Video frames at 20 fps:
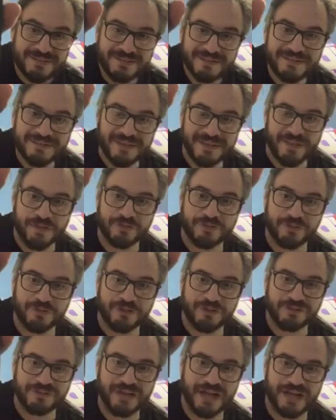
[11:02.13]
Yeah, if you
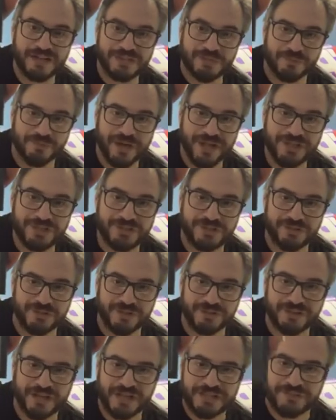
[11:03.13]
could dodge a wrench, you
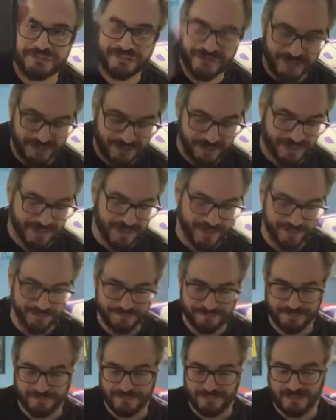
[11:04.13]
could dodge a video game.
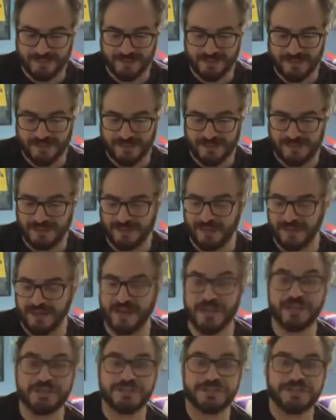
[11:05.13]

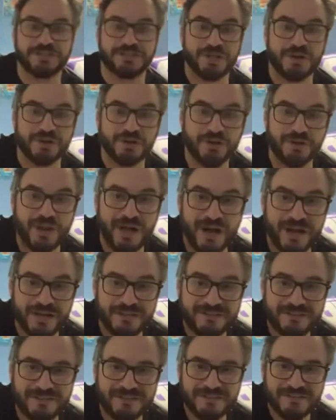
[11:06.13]
Jungle
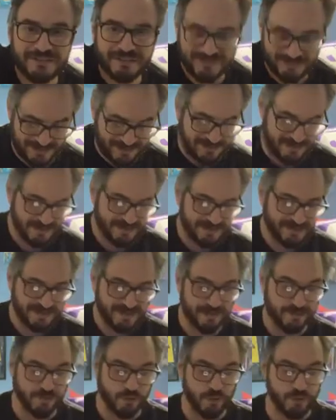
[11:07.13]
Hunt.
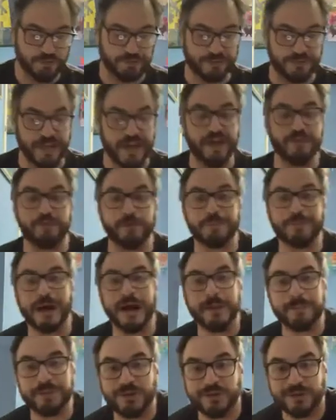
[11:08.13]
Of course, the ever
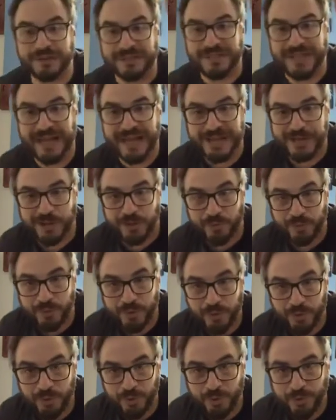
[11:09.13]
popular
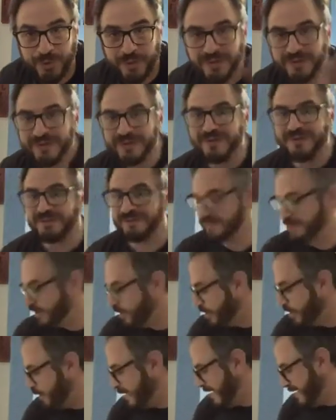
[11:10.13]
Kangaroo.
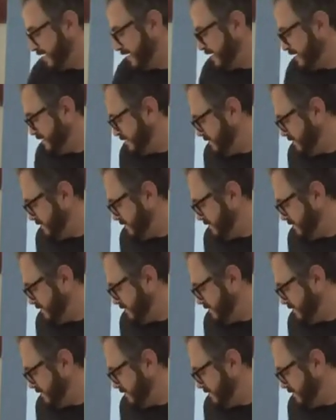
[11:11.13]
No idea.